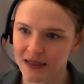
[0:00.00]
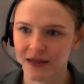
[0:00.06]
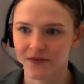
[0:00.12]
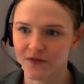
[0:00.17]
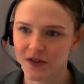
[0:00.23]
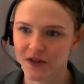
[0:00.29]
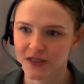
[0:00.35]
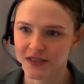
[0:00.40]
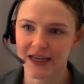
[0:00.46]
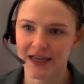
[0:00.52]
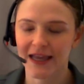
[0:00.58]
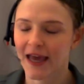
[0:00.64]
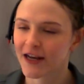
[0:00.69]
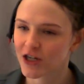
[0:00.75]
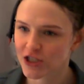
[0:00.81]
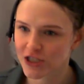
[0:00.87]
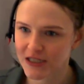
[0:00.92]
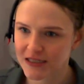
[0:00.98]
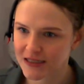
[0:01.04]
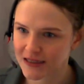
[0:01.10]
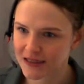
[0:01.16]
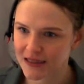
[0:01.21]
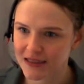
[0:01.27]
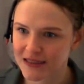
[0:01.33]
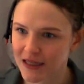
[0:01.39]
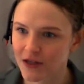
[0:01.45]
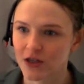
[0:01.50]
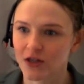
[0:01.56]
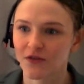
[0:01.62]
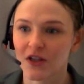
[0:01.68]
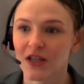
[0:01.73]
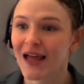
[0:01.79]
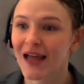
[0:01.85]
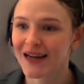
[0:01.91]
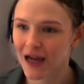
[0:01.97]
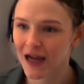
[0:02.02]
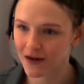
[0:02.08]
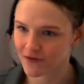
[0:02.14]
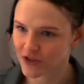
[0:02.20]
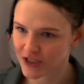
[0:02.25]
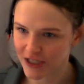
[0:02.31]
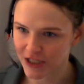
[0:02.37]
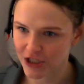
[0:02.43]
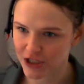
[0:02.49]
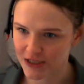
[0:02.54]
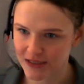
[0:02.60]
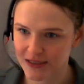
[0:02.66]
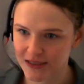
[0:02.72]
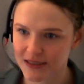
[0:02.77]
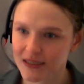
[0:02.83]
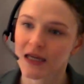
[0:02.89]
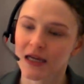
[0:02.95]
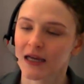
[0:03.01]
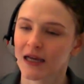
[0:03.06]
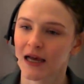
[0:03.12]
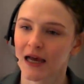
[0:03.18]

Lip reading: It feels like energy is at the center of a lot of conversations